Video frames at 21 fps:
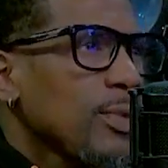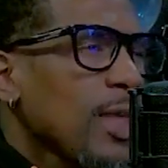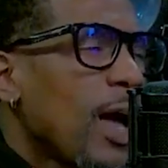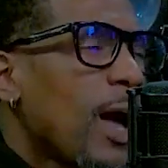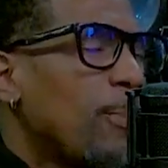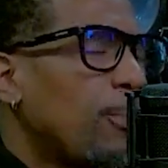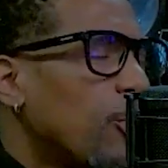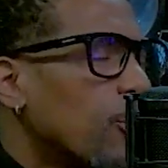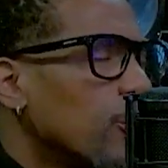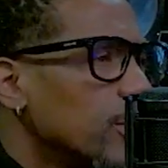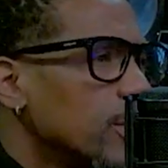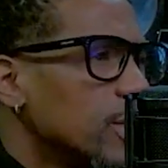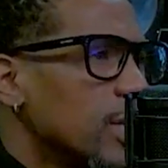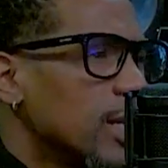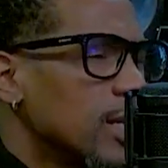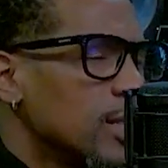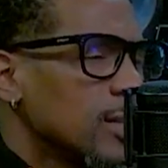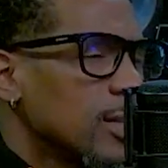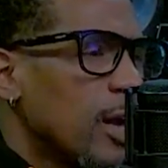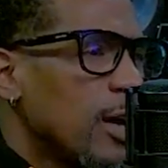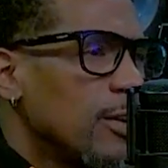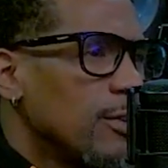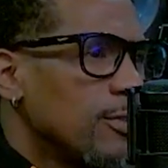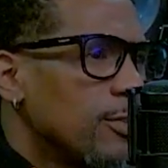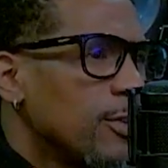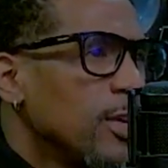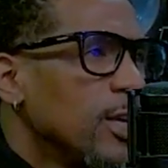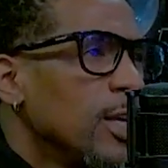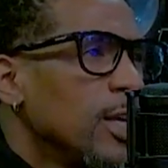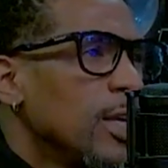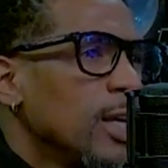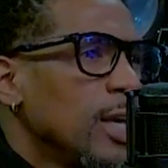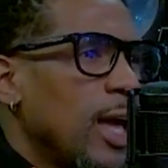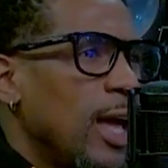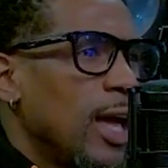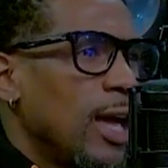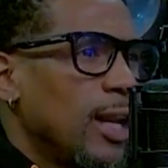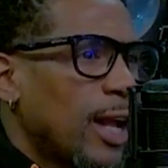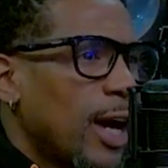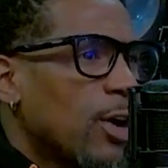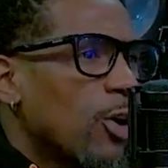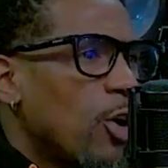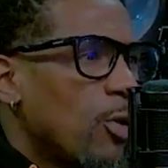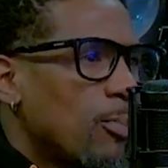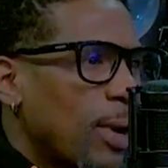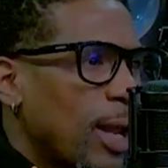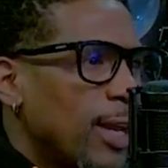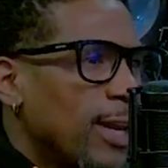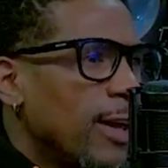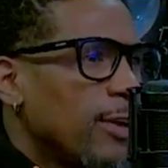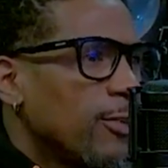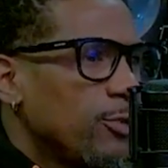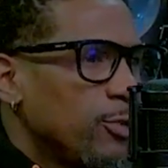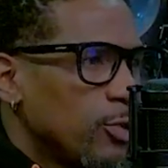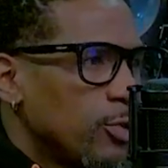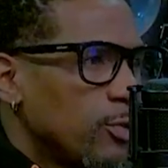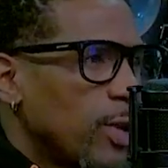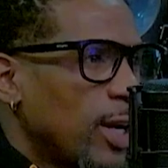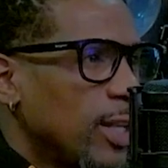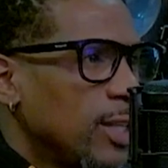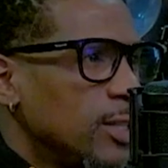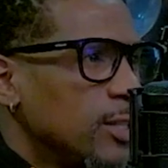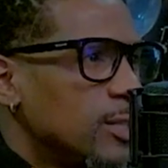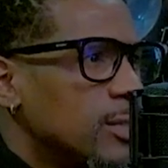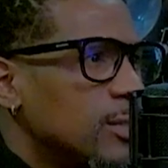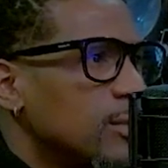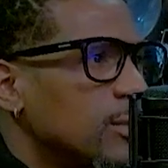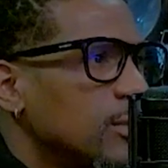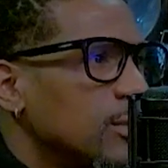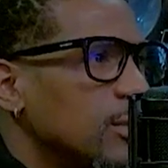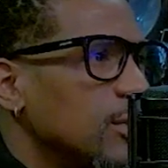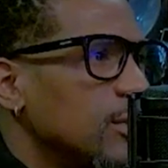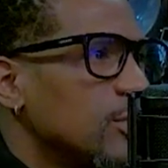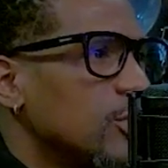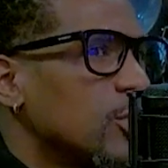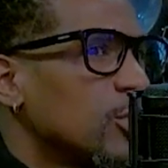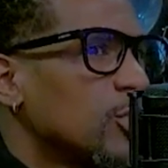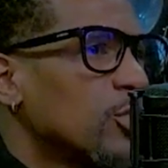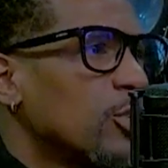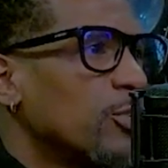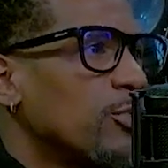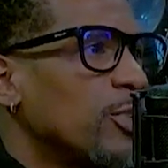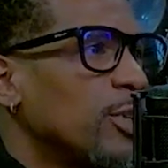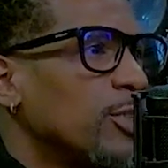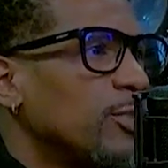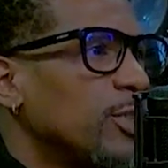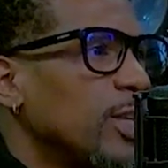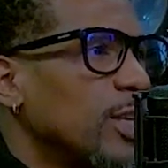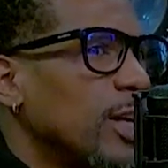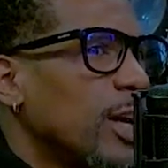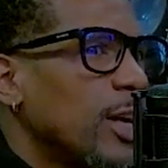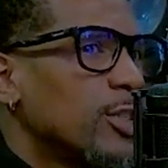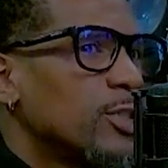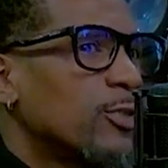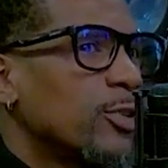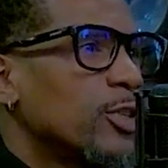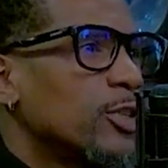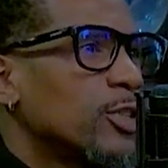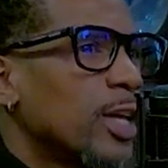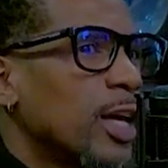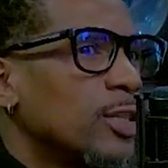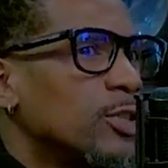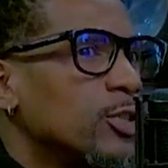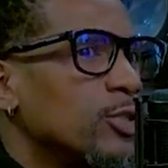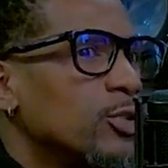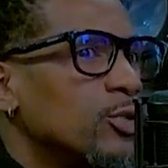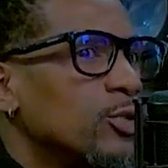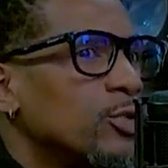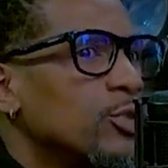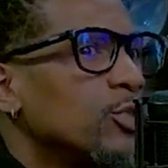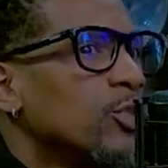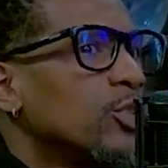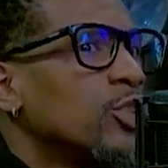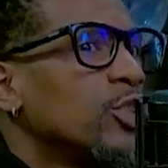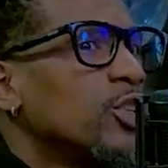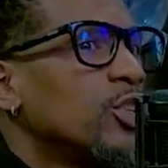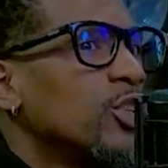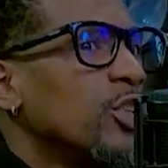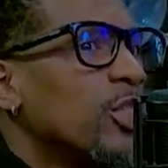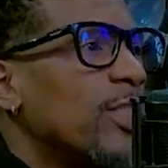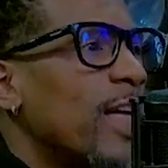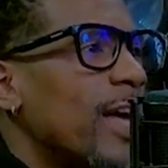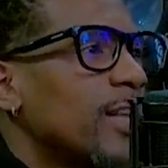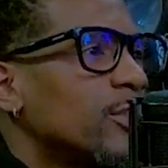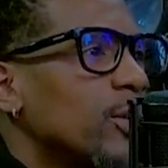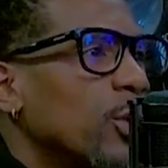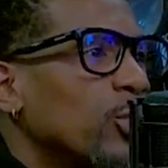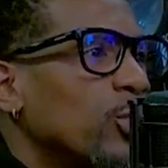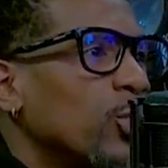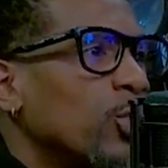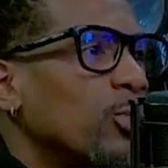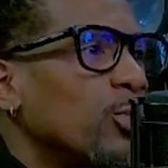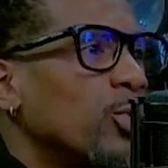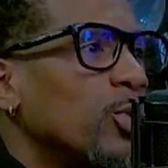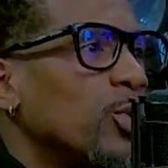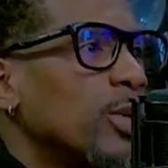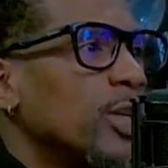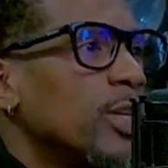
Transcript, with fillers: I pour into his life and I call him my nephew, right? He's just turned 15, got his first tattoo. Yep. That's how normal it